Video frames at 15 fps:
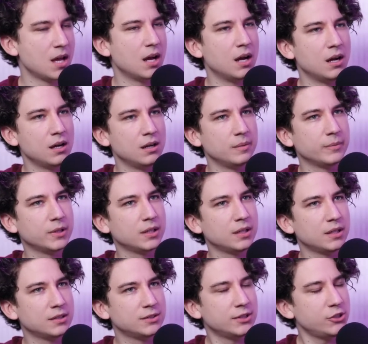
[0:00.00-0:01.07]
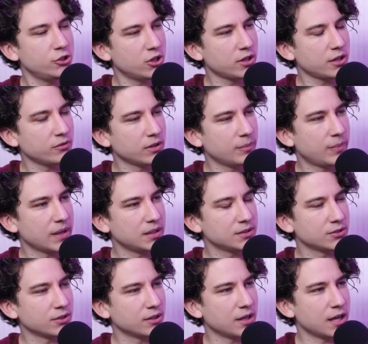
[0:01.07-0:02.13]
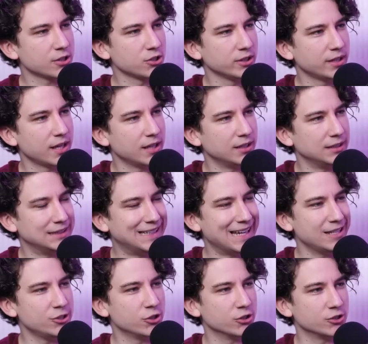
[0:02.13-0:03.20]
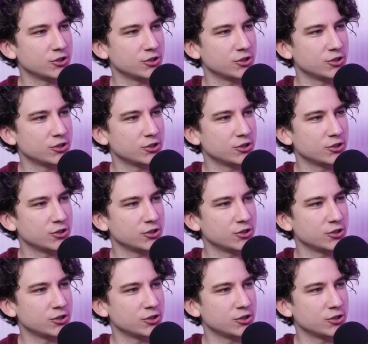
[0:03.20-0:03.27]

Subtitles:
Did you know that red pandas are actually an endangered